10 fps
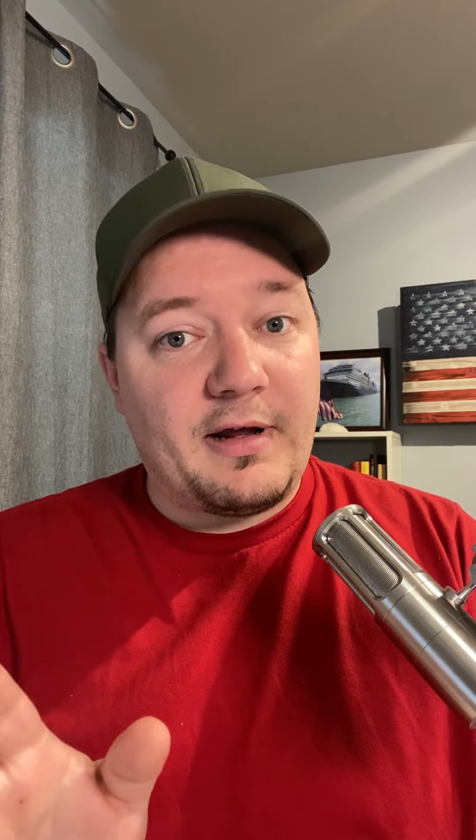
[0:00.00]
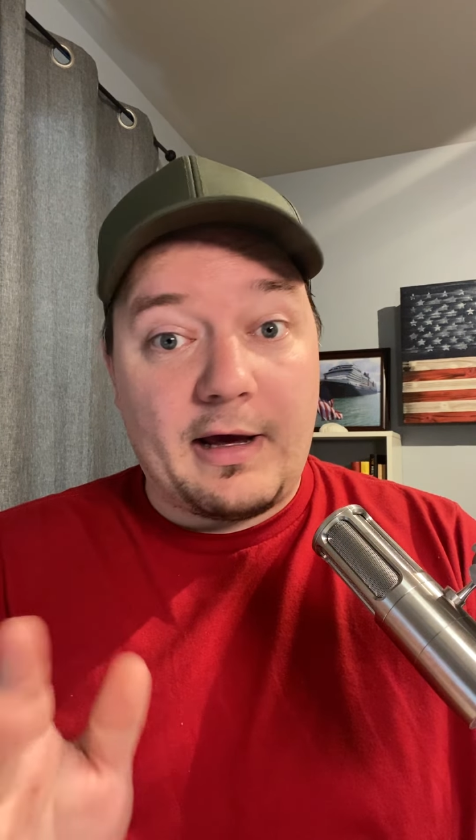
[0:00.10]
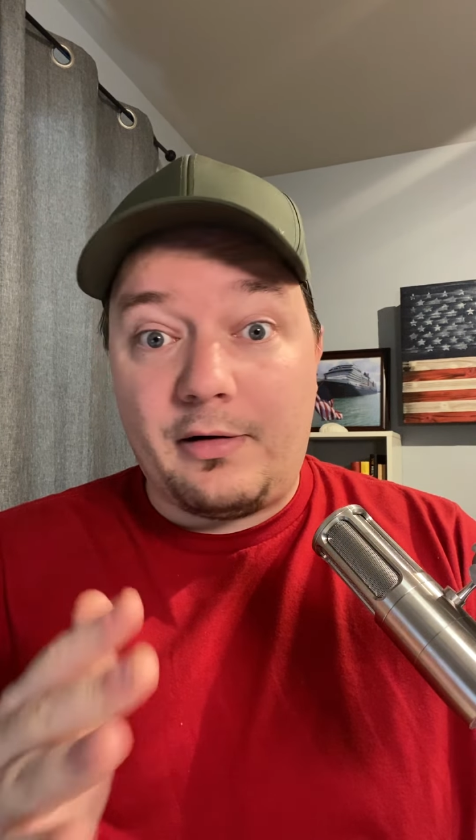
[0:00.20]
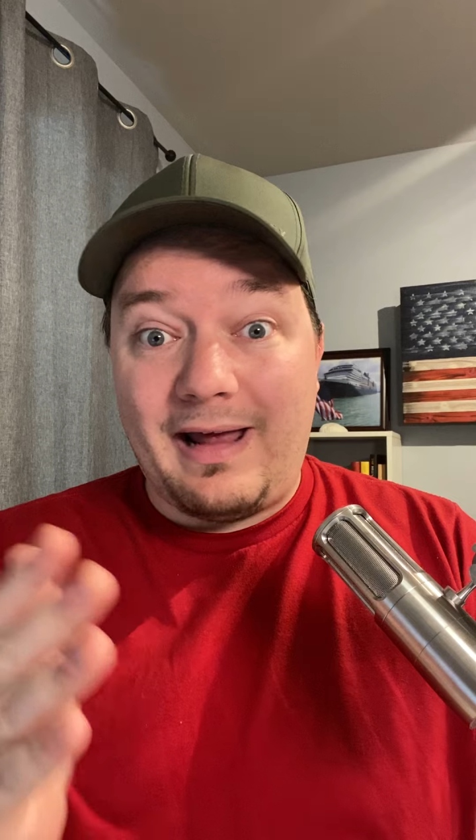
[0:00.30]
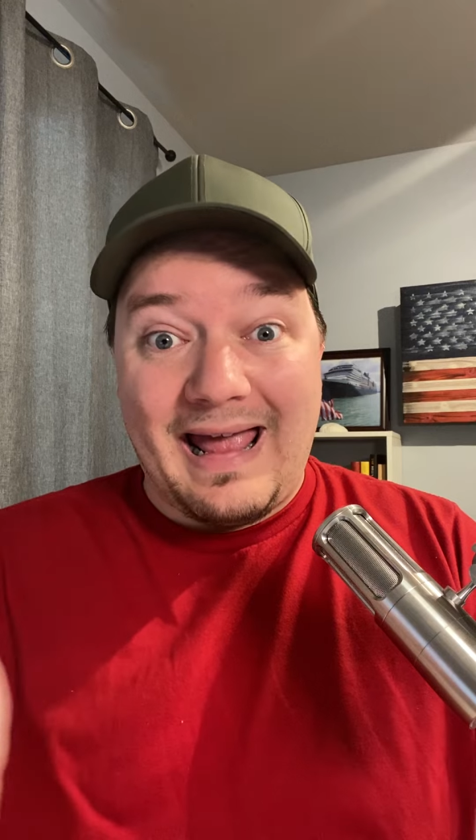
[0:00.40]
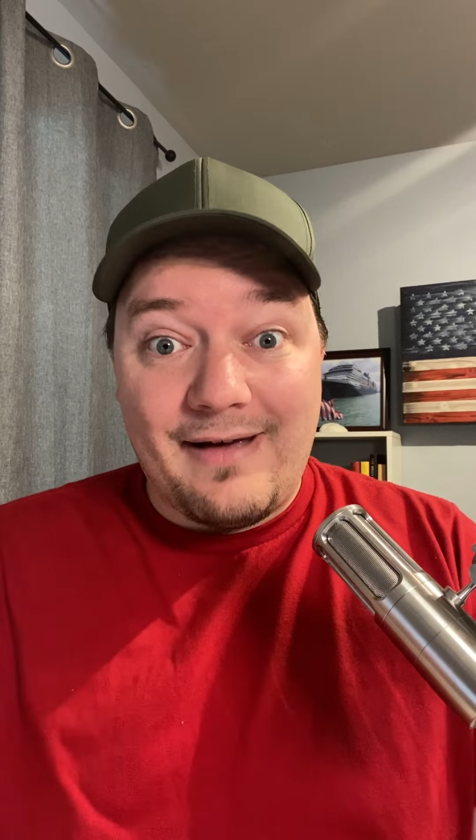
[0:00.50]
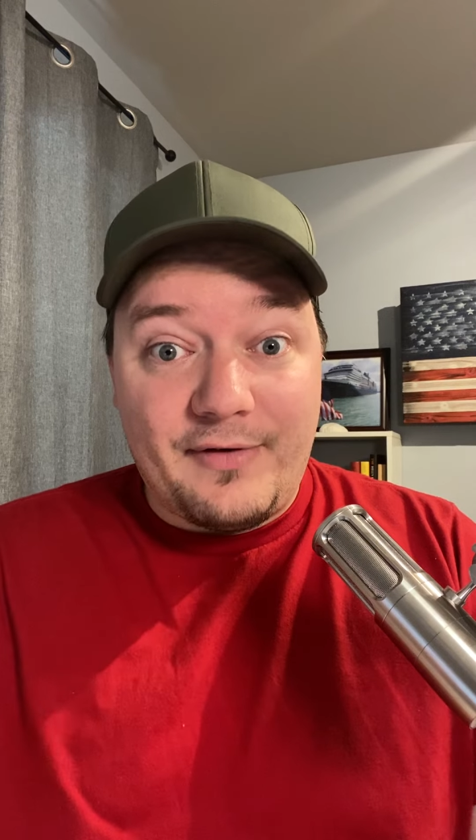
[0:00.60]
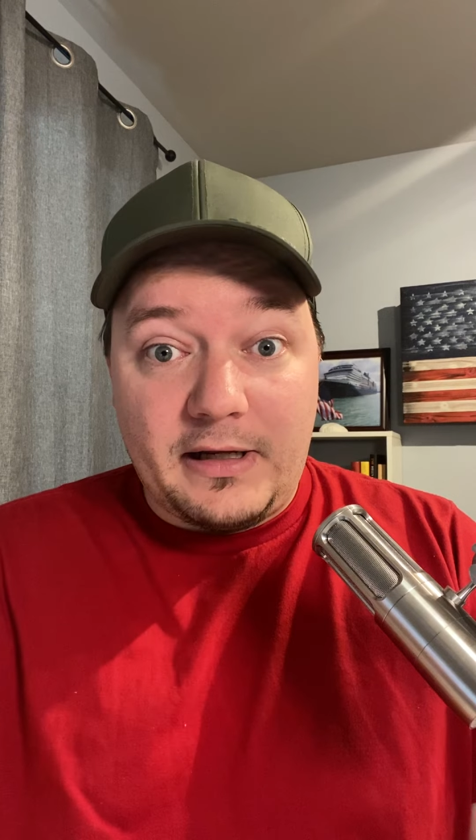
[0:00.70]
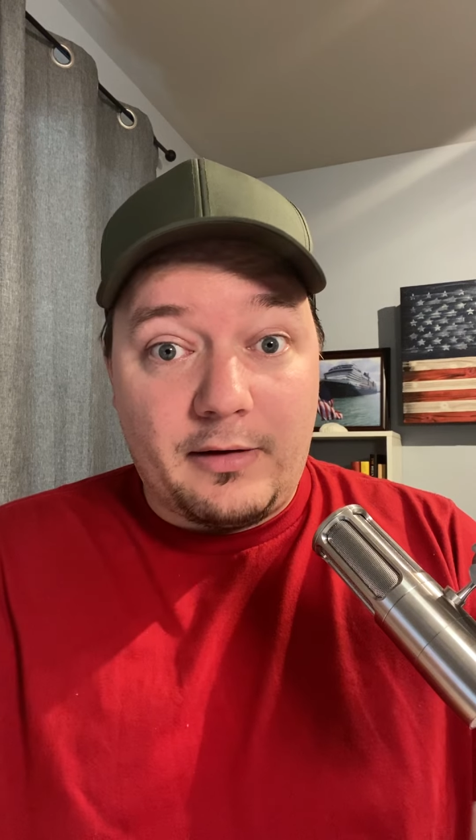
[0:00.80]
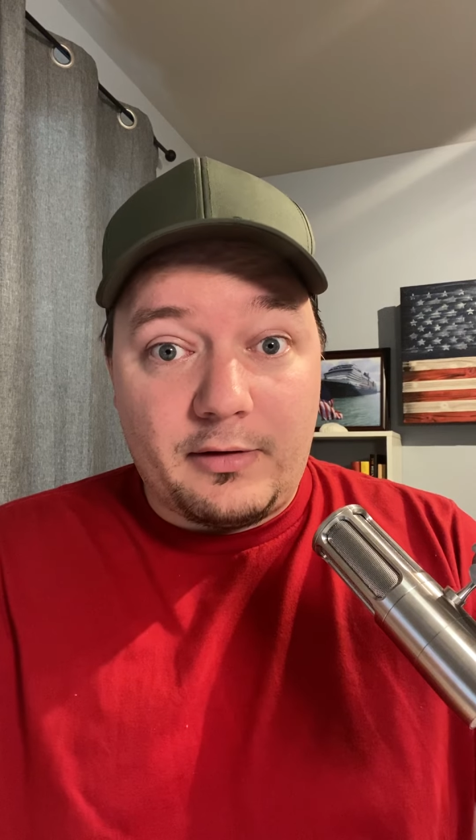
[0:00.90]
I don't have
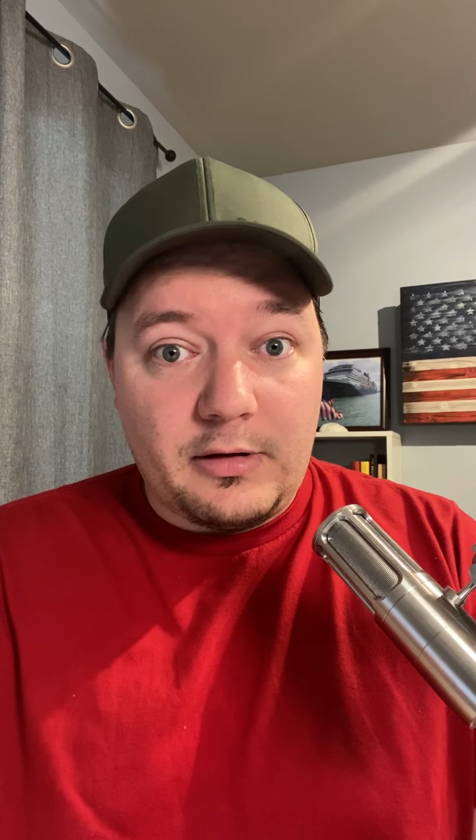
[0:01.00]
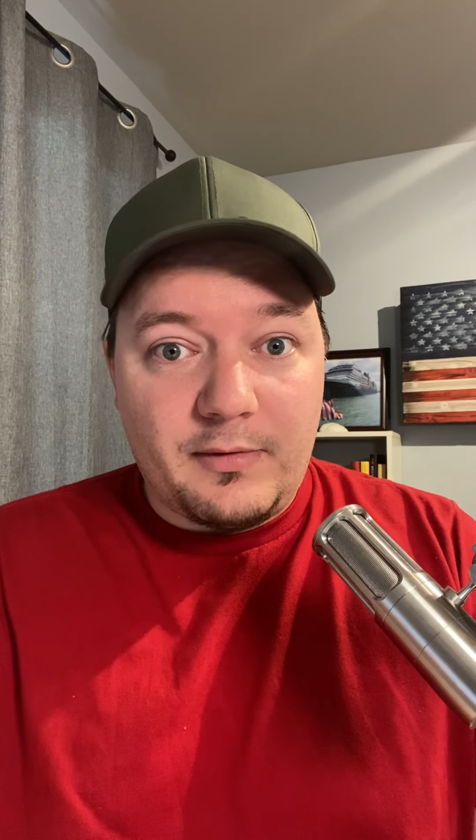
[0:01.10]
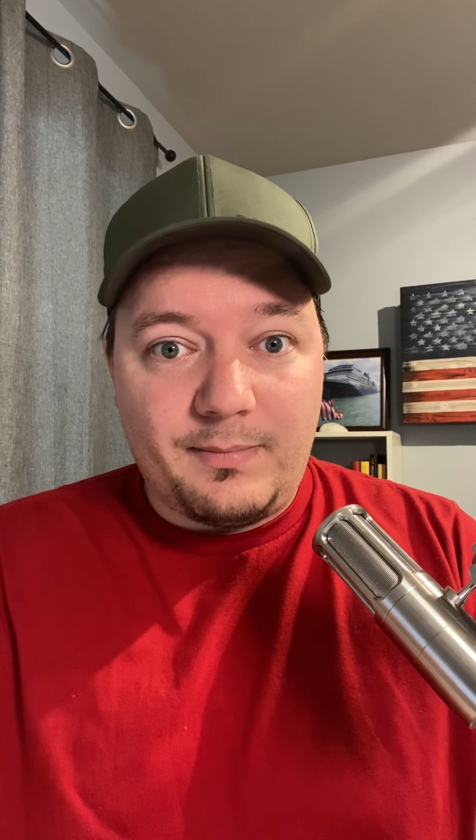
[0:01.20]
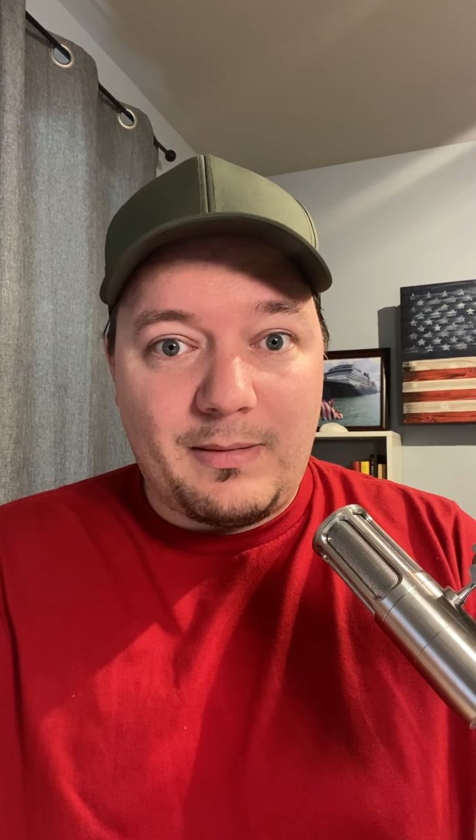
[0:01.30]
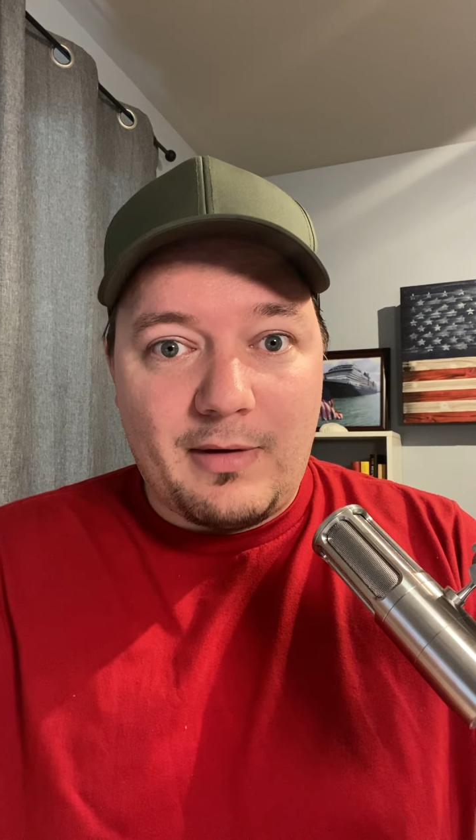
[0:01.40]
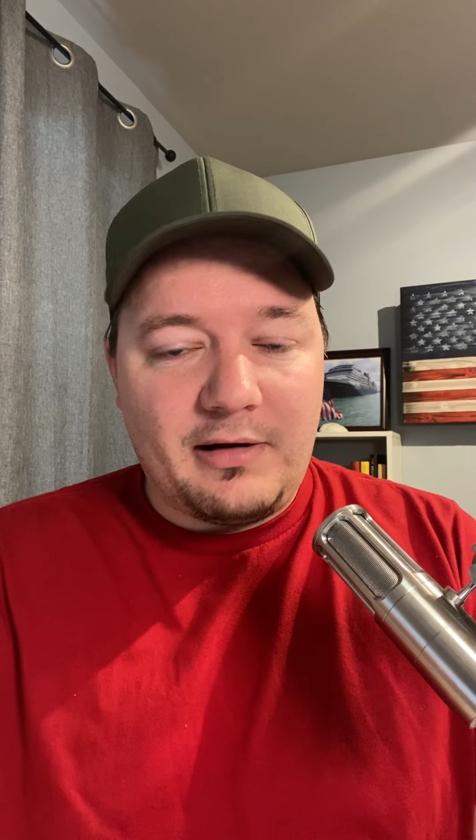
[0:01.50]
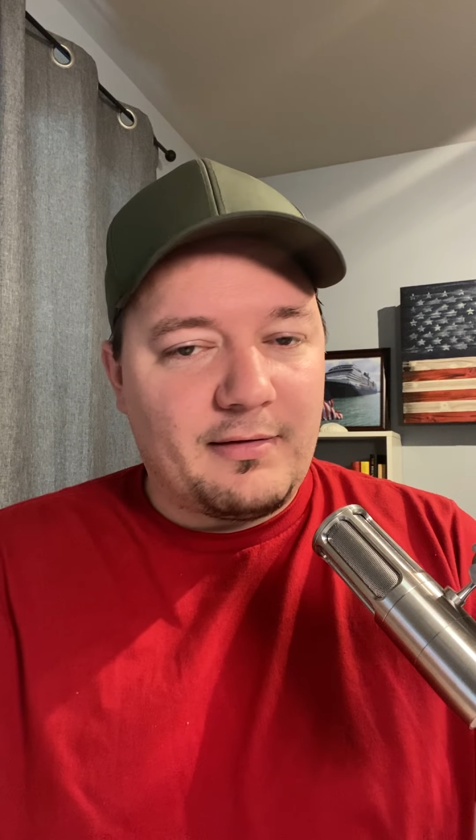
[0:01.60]
any other USB mics.